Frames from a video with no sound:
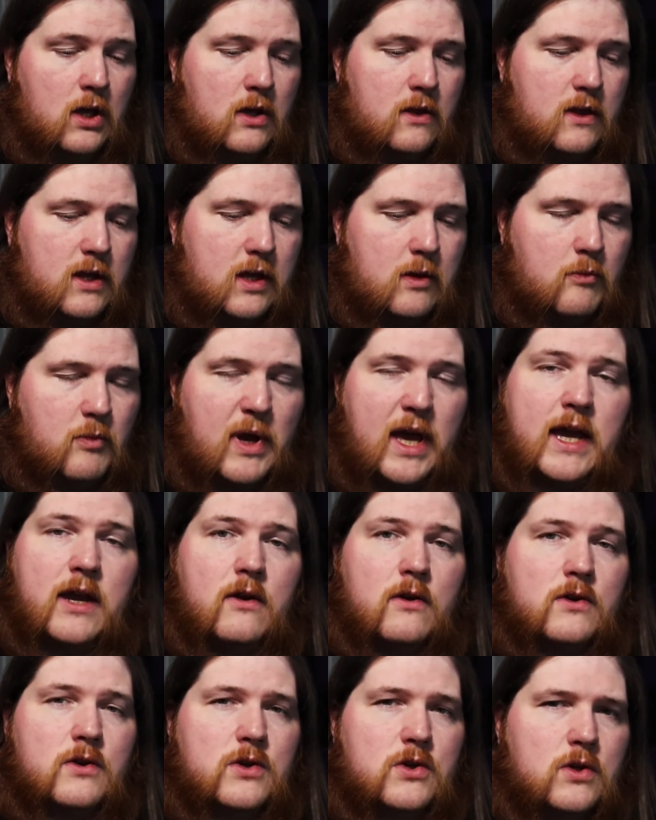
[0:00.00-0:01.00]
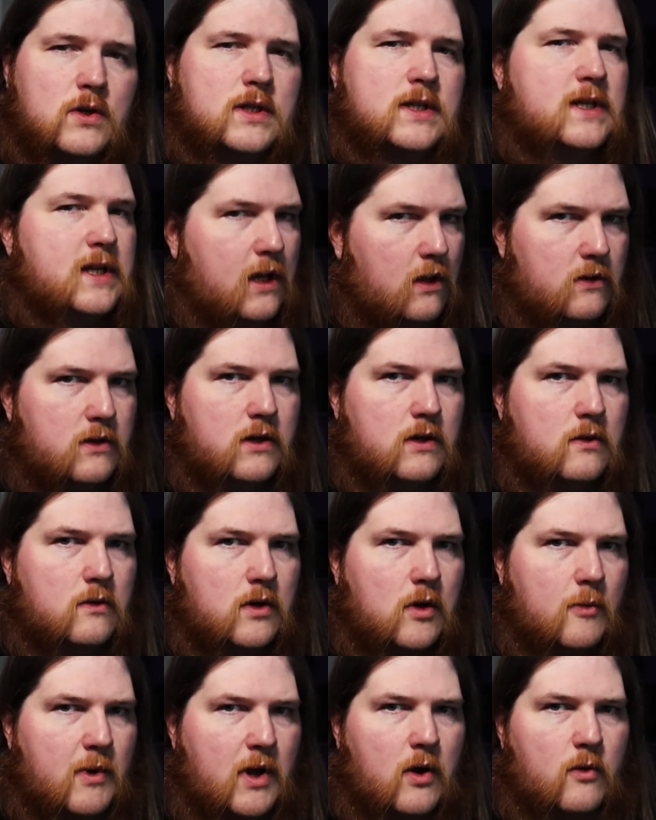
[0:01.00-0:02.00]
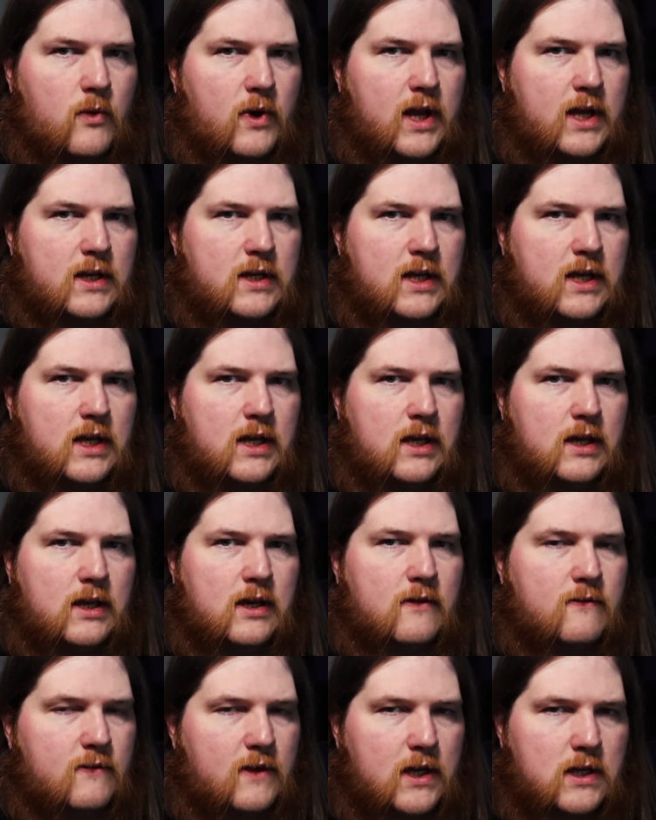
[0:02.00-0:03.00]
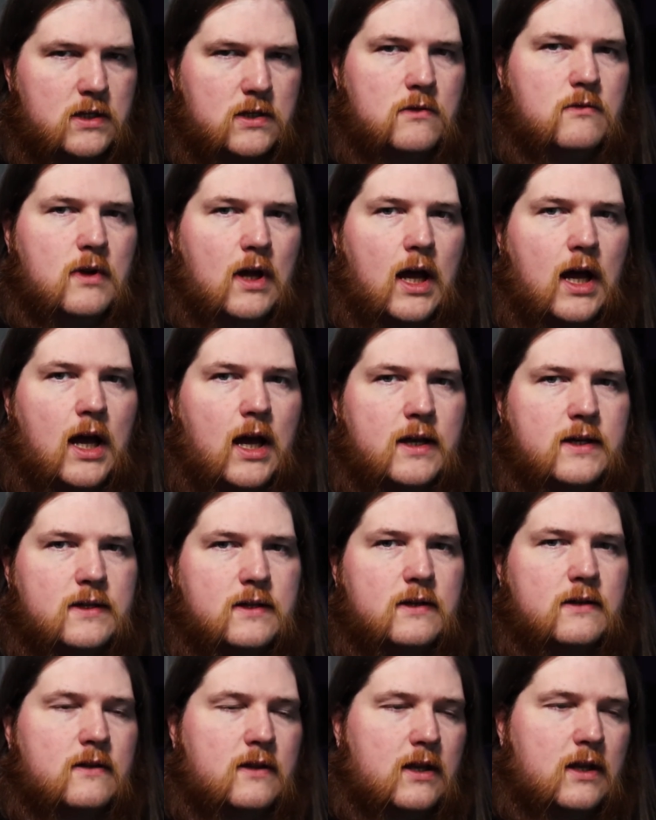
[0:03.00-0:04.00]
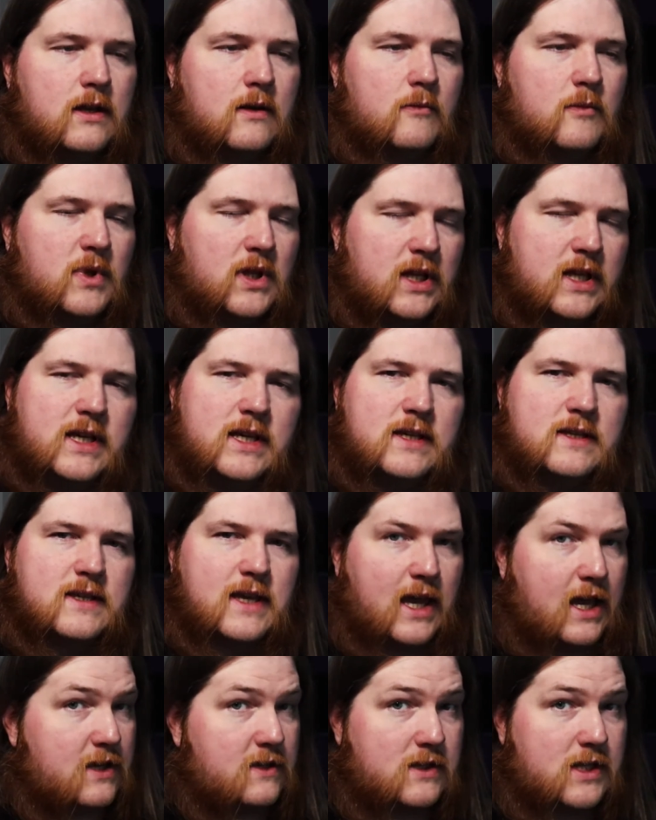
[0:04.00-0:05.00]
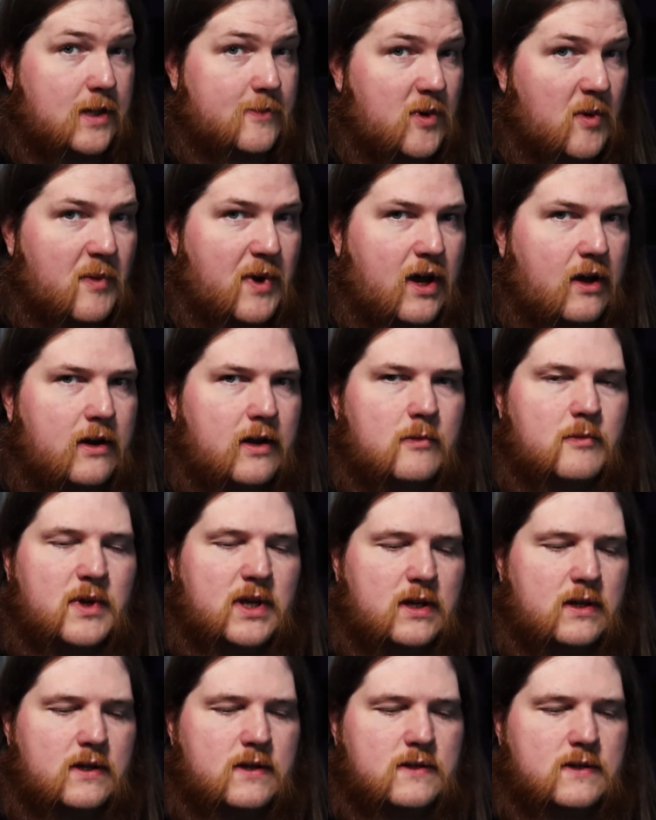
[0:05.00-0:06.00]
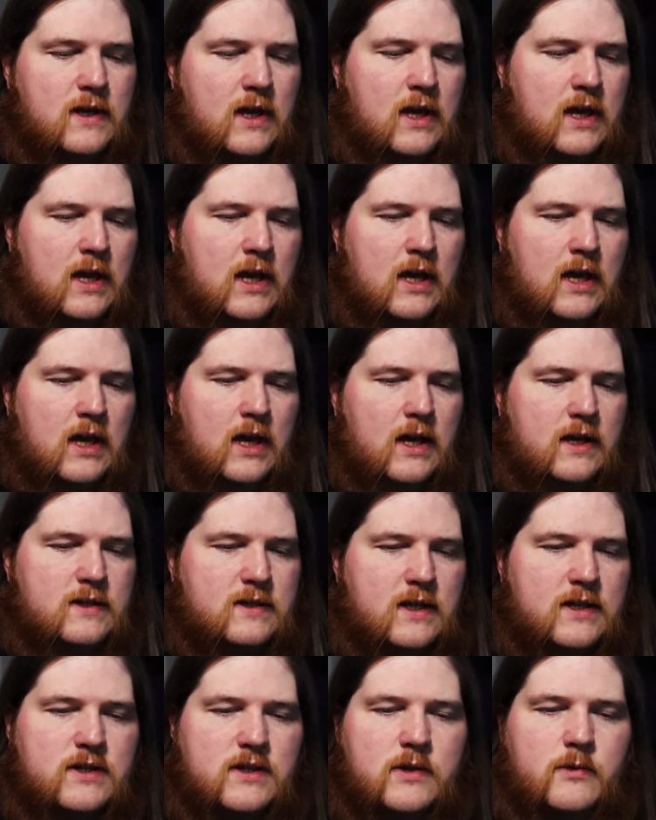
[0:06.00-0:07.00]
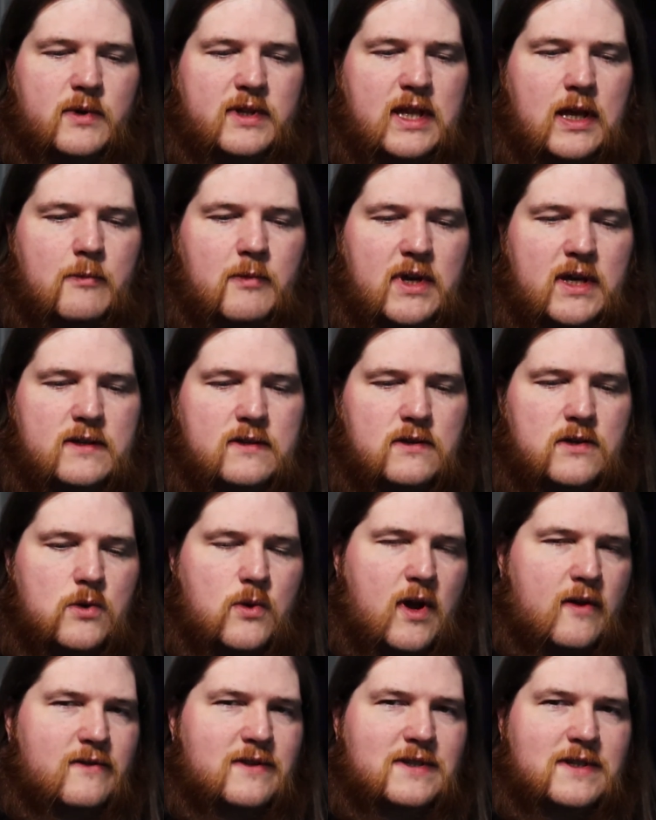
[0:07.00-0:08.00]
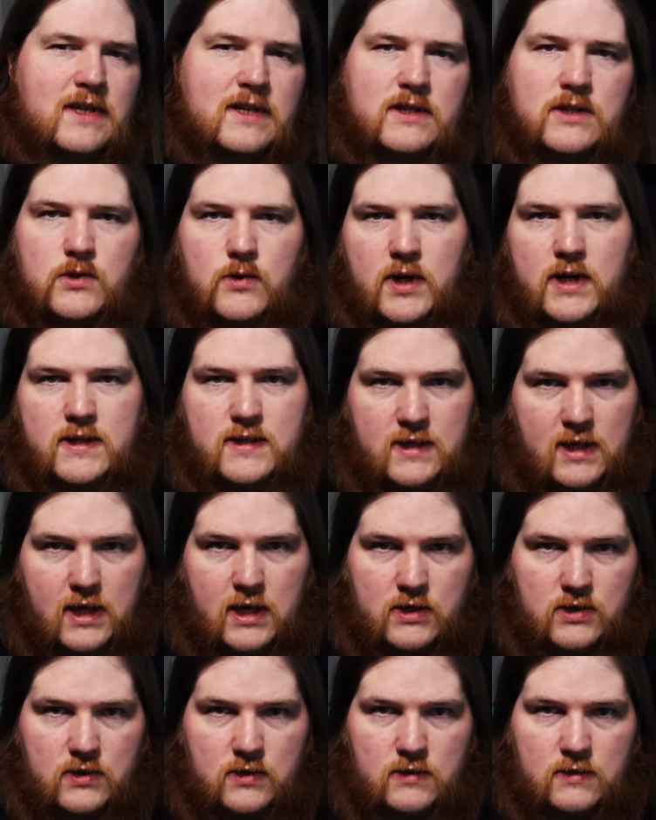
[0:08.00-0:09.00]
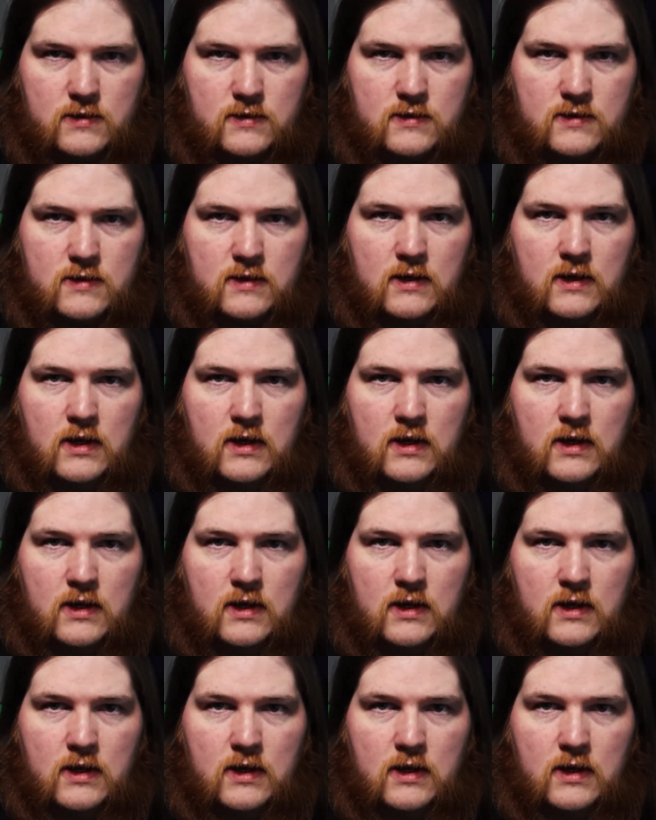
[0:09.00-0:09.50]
the banker should tell you about RegD. If they do not, then please ask them about it, because essentially what that means is you have 6 transactions